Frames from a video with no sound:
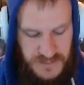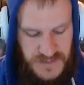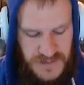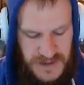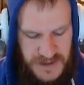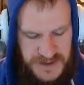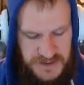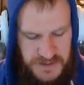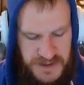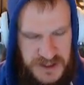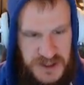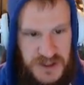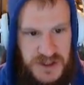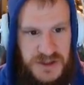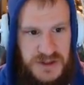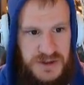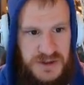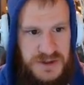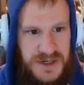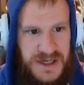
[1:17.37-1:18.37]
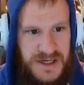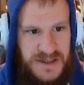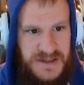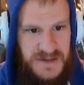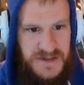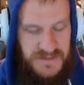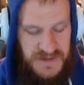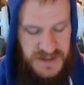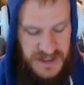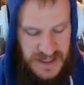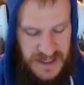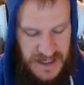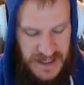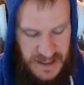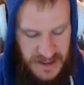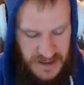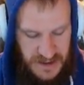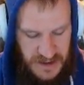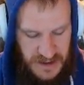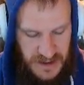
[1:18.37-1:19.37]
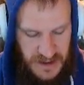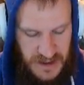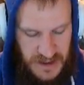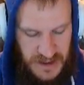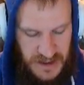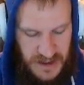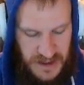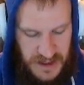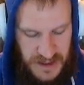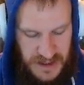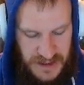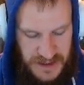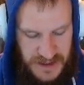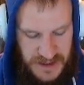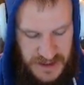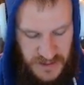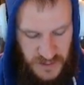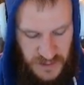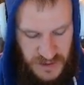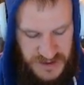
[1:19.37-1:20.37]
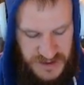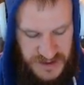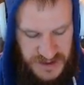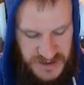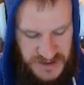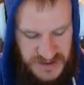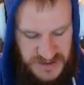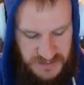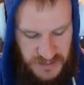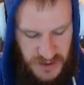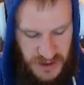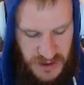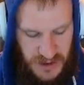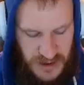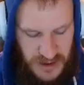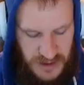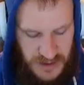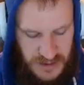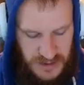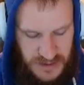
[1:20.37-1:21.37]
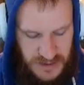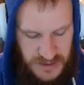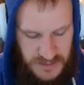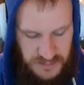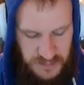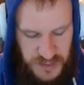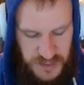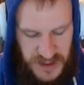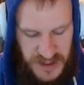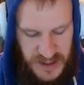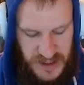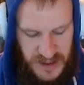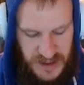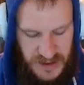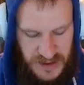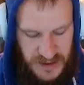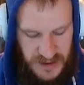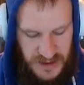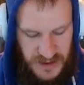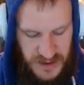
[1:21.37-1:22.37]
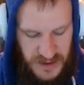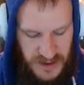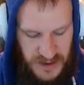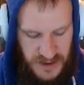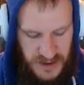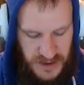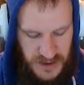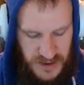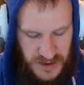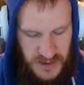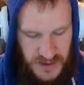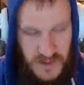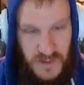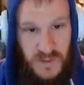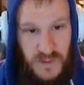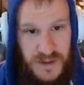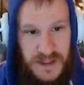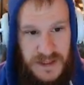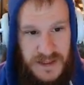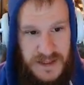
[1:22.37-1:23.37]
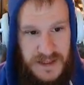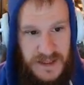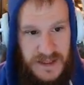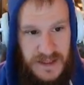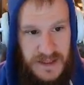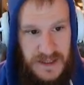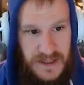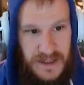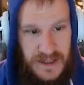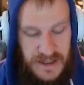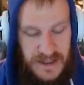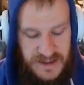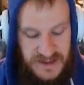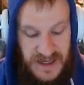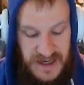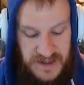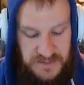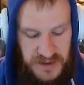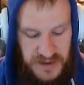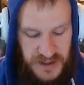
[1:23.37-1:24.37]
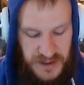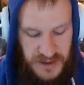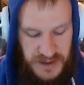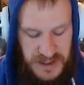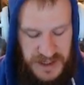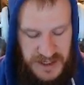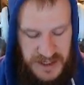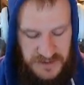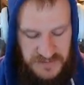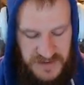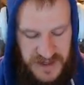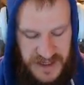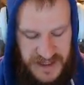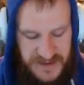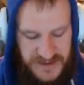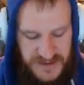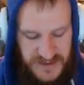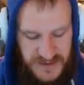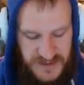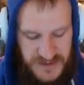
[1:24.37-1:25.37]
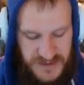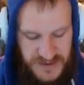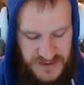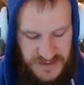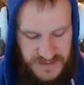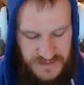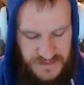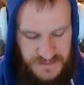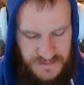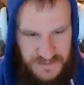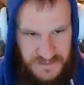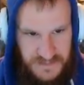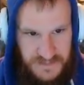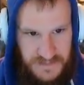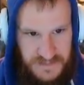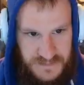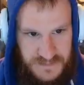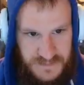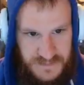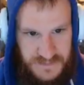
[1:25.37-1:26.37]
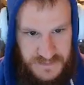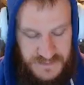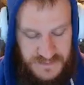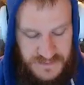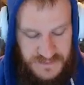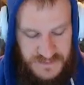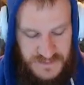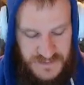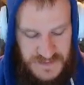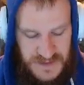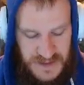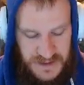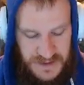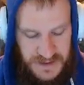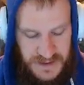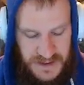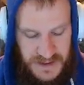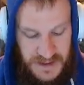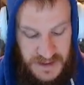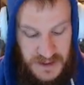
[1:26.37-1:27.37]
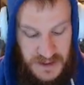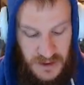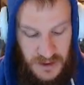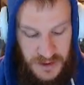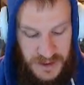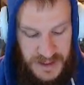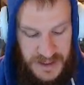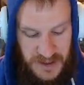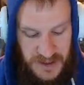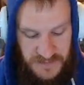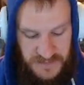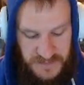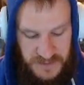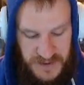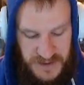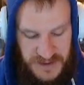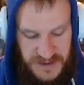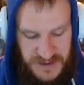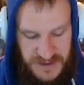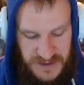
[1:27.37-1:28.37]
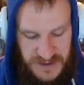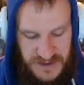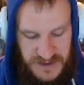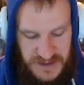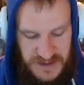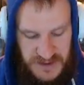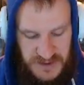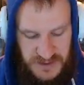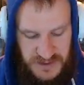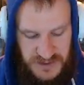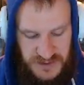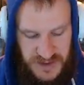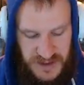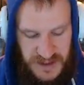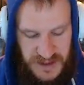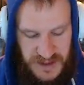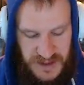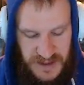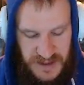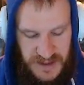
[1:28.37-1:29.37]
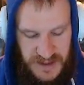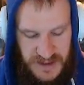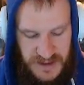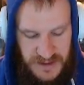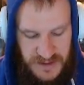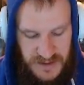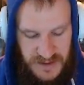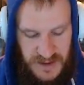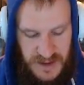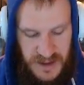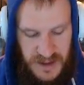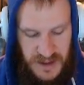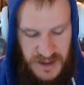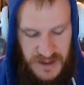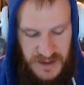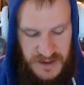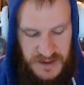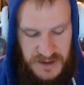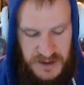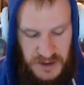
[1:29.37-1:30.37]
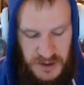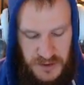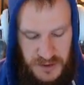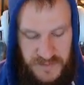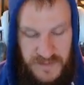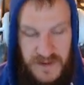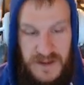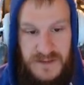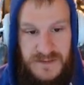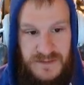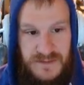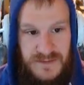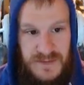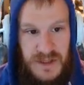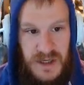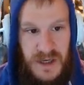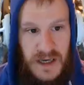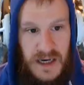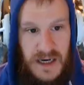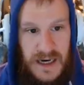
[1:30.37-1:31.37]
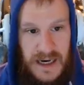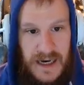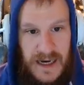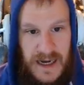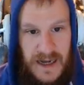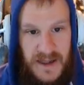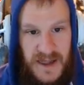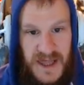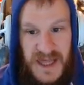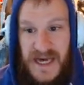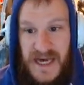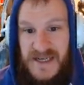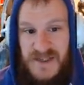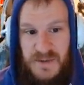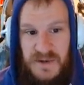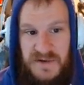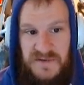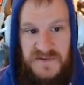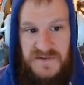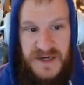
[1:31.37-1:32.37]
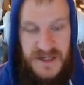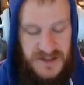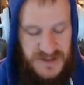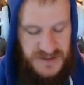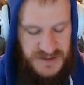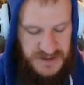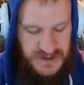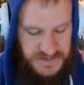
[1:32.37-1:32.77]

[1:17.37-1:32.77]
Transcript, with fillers: So make sure you do your dailies every day. Uh, there was a small bug with the uh, attack button on elf castles. And they, they call it elf, but it's, it's these ones right here. The clover. Uh, that has been fixed.